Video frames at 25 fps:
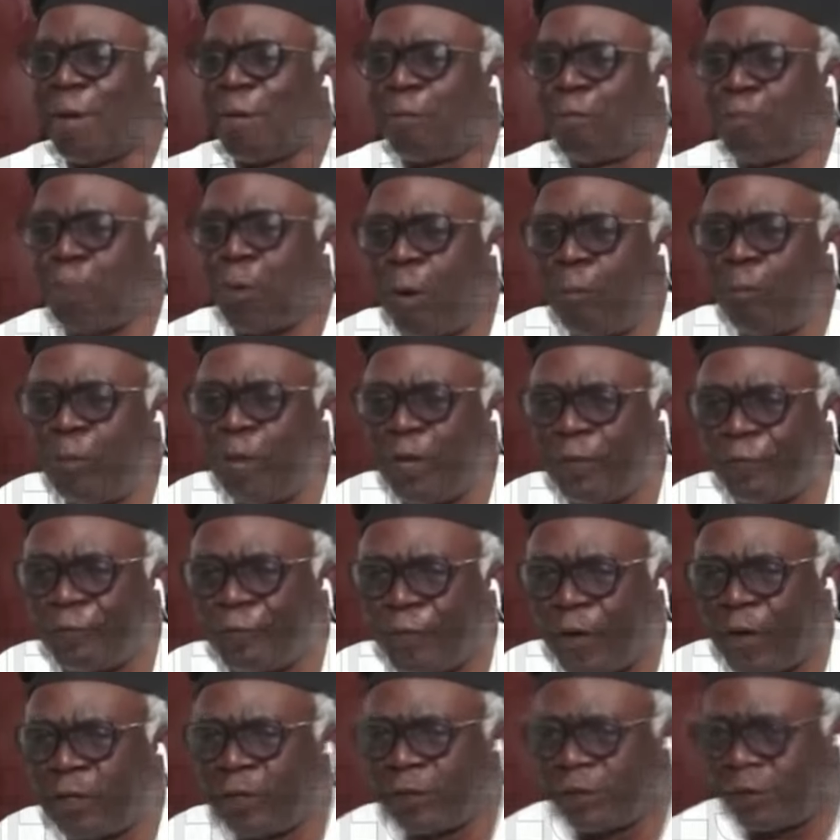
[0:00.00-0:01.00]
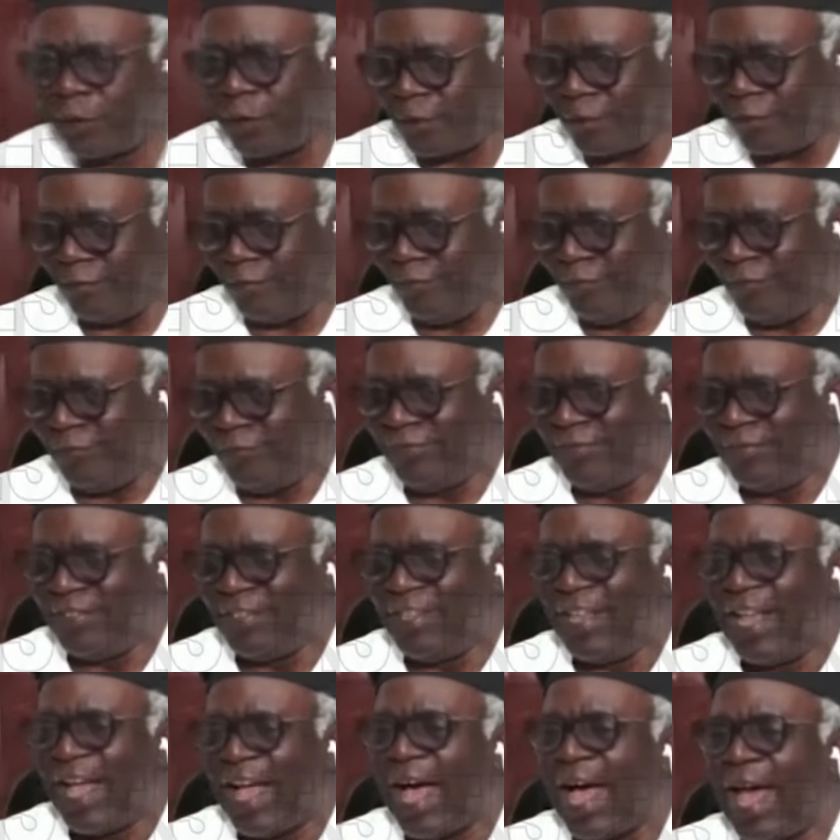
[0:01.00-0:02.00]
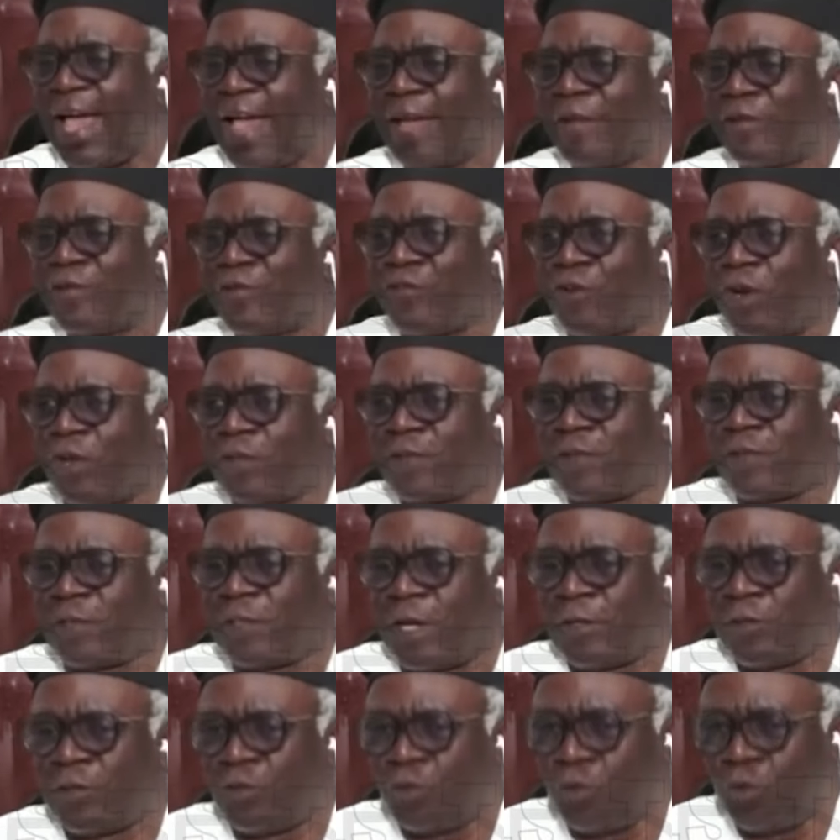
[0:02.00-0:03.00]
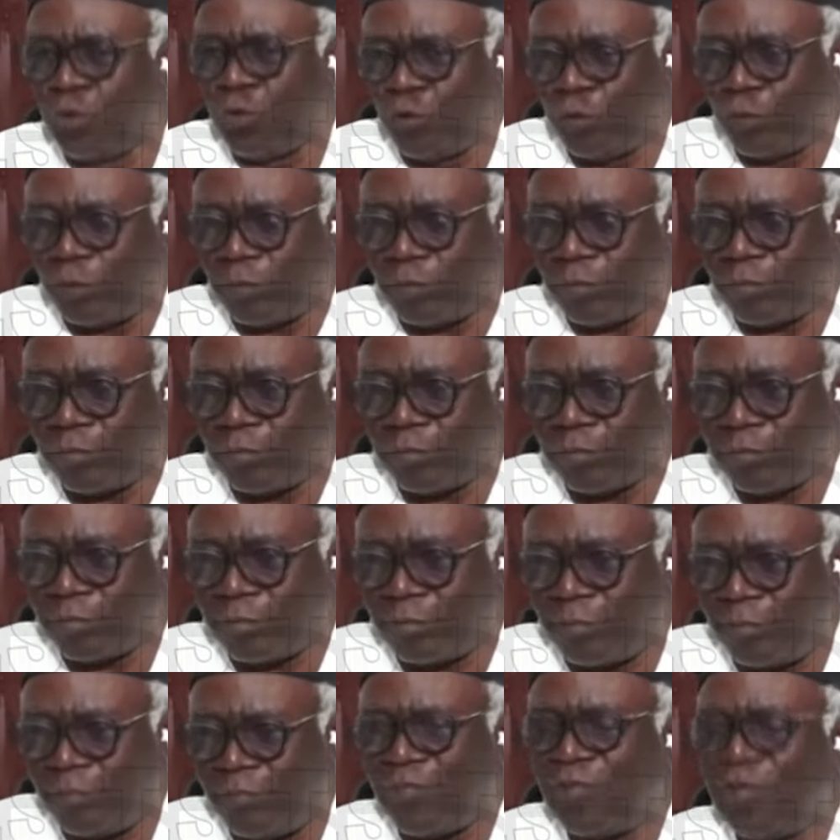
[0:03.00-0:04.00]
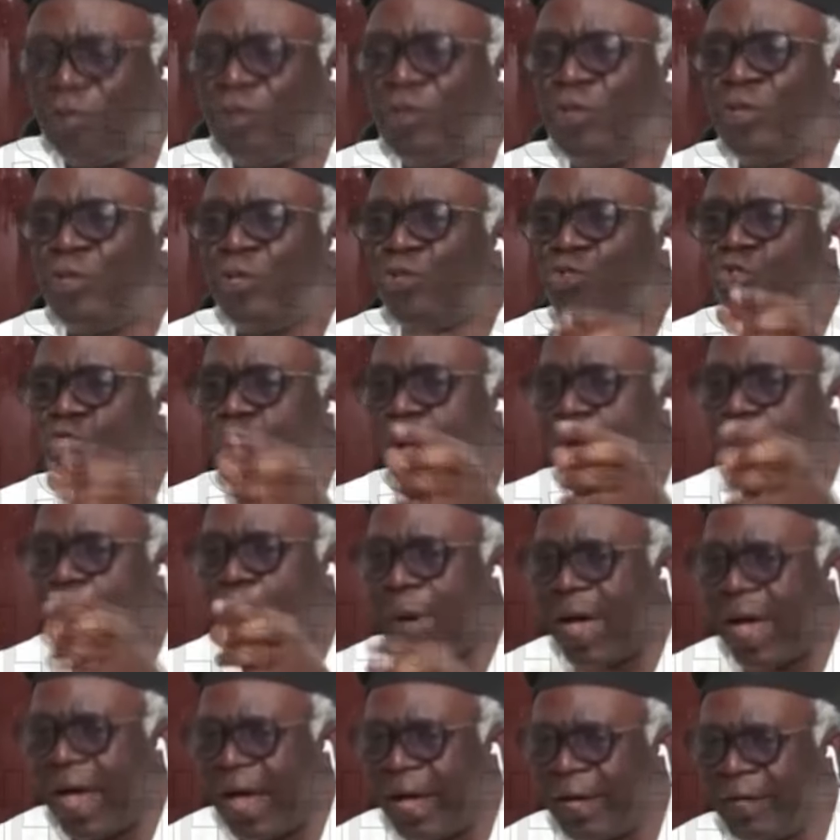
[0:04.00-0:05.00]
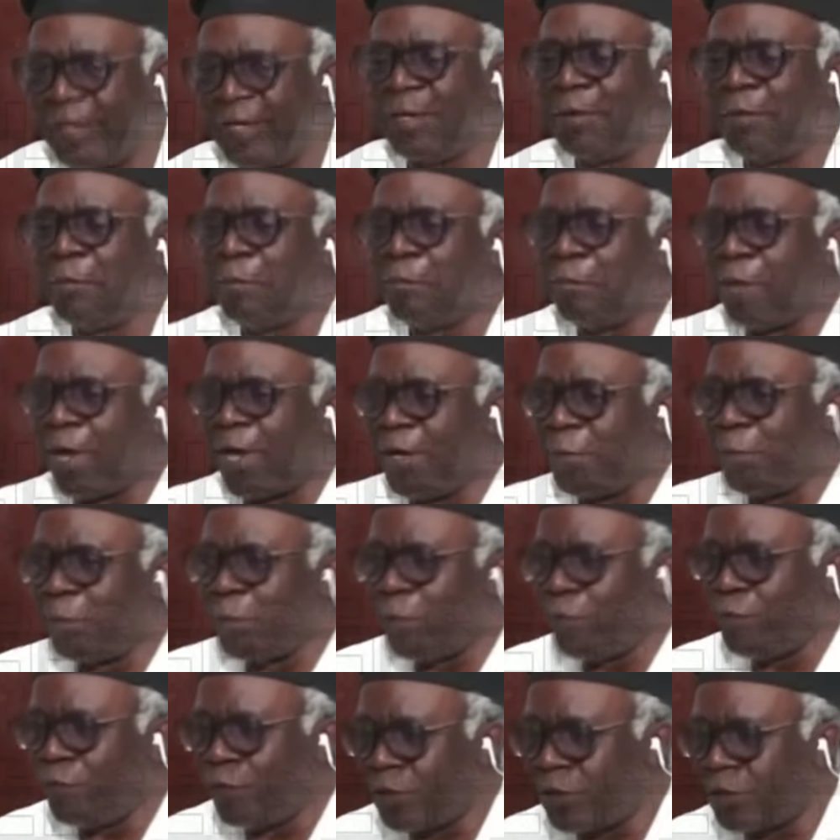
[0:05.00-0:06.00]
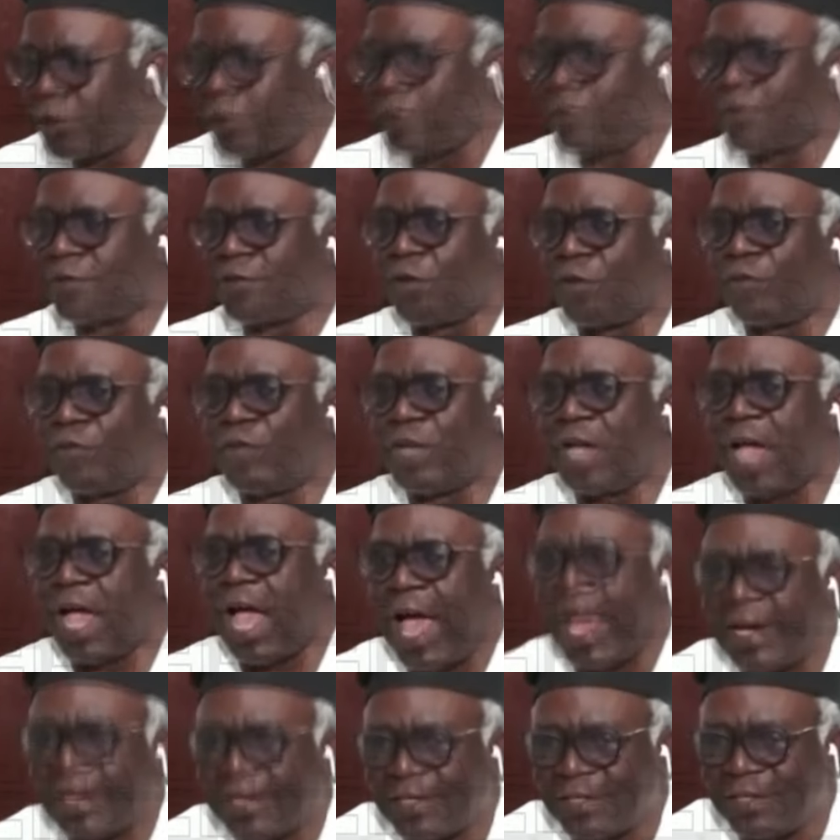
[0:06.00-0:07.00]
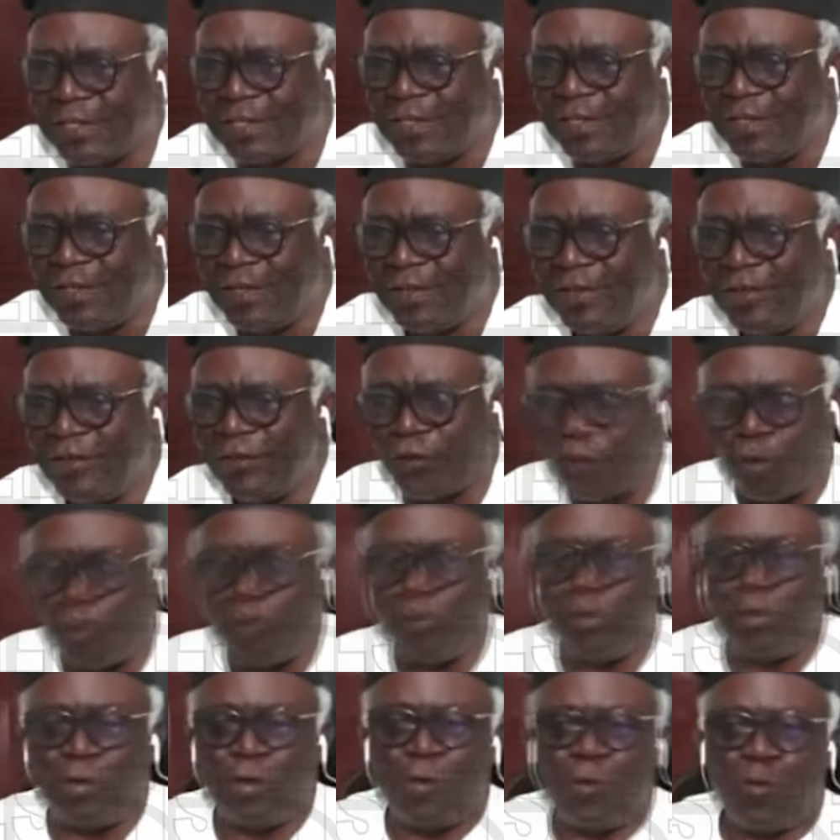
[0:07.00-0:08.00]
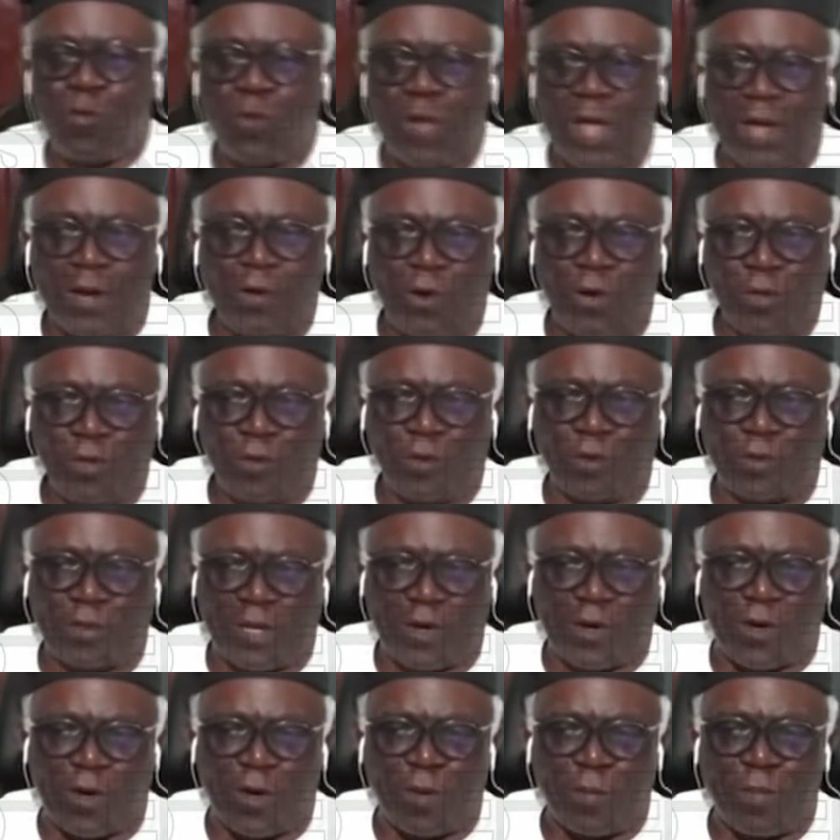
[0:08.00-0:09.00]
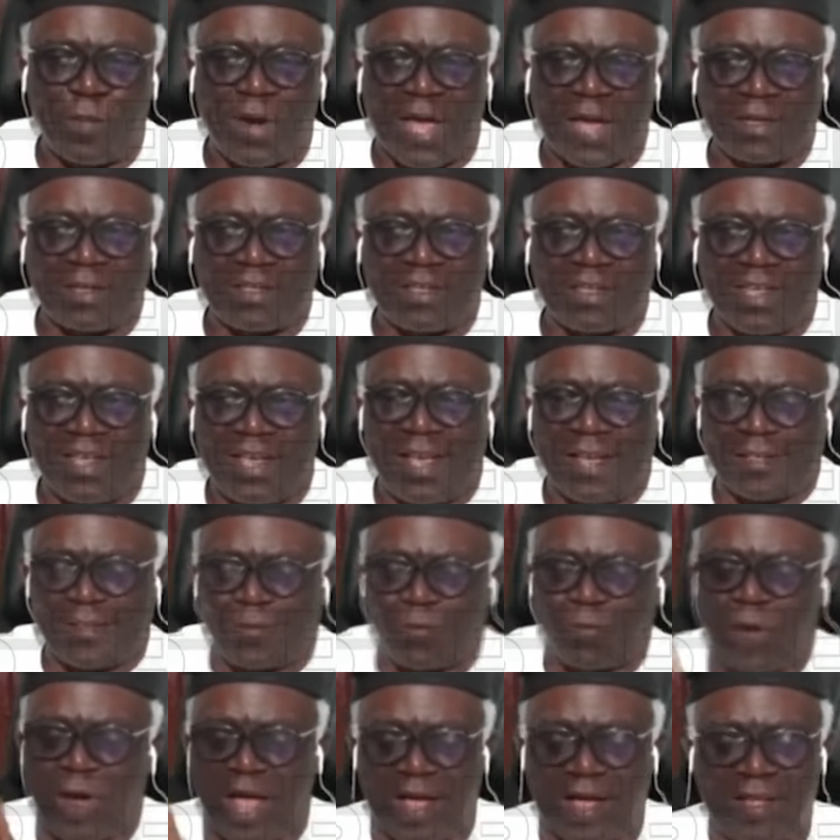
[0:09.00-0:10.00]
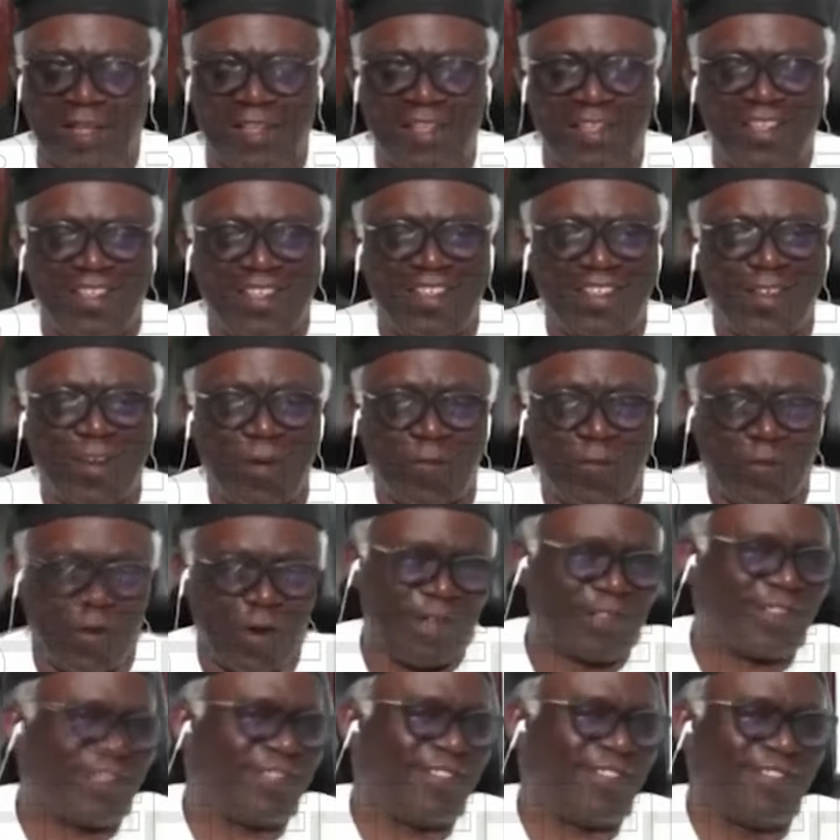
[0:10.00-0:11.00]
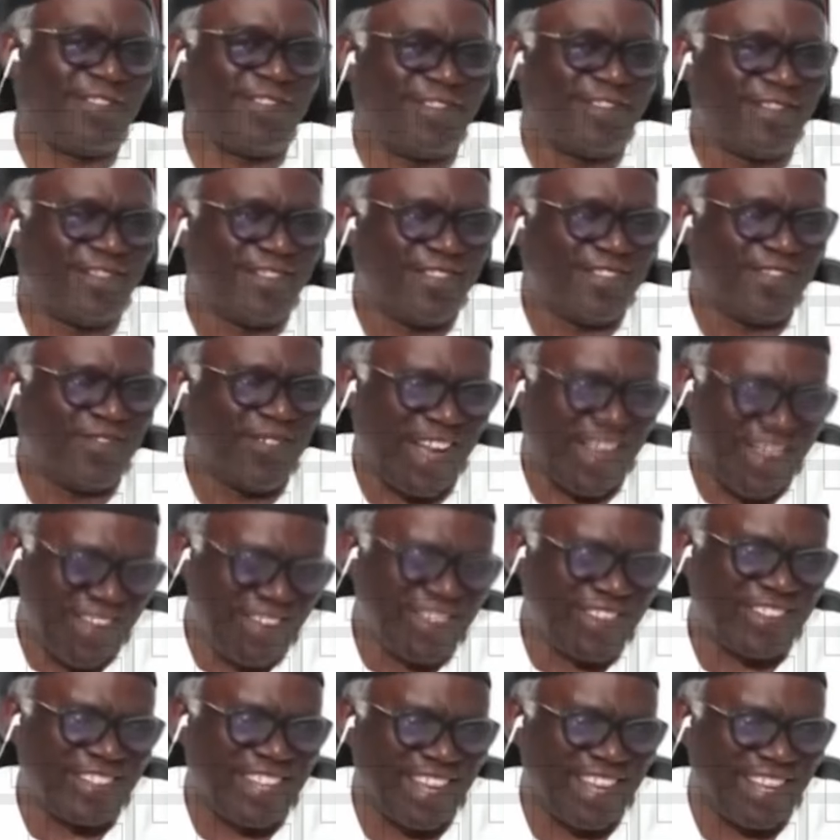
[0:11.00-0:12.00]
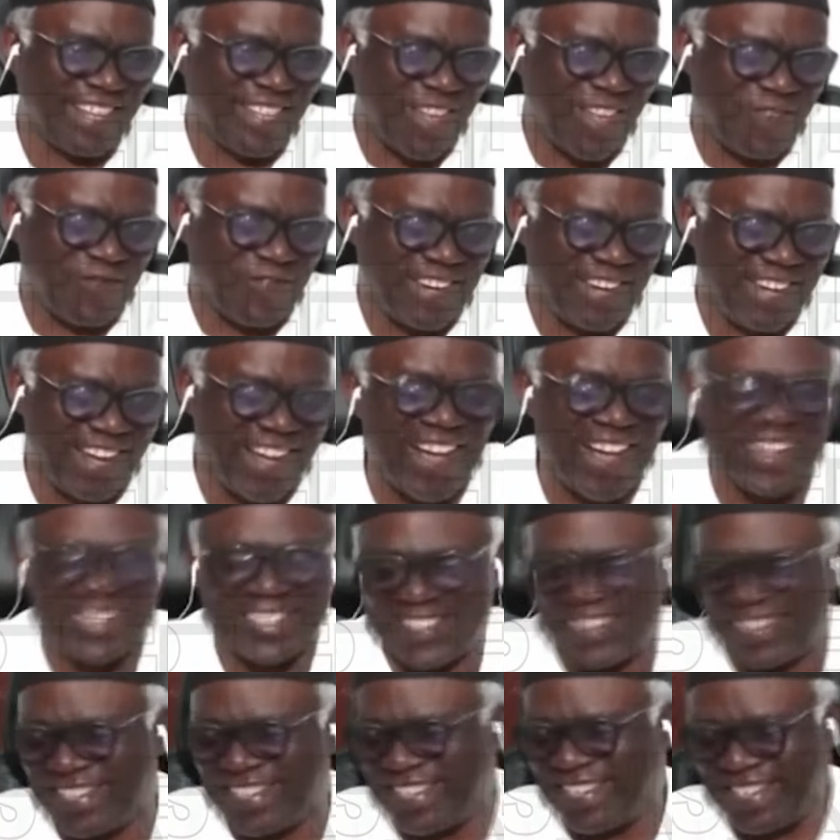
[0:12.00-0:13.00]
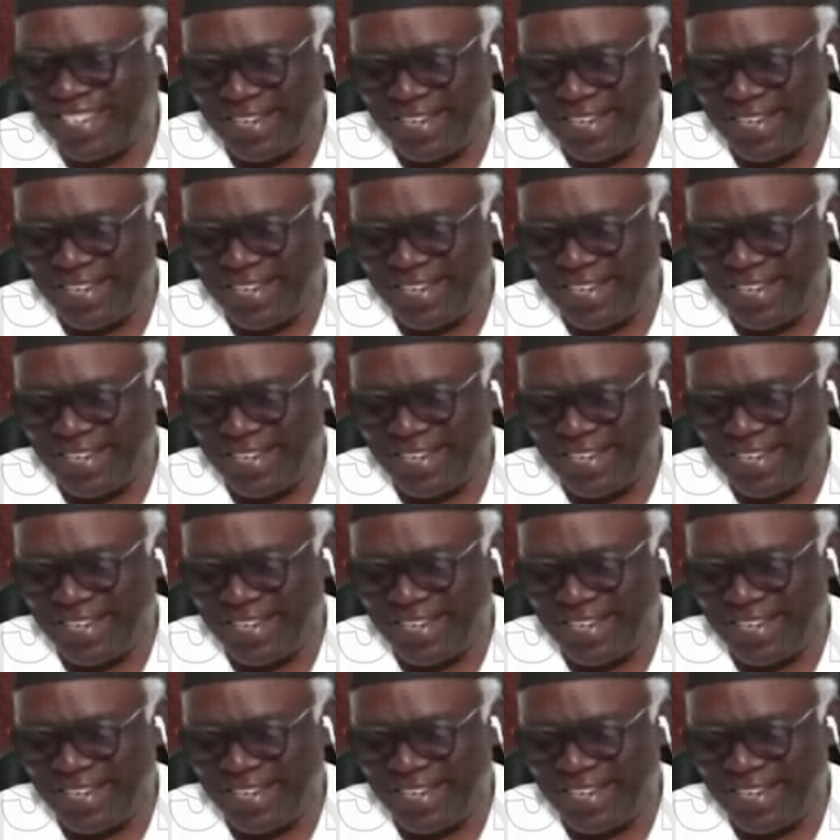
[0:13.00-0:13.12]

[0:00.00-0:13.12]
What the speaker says: and public funds are entrusted to you, you are banned by the provisions of the Act. So we are going to take up that elsewhere. Of course, we're going to take it up in the court.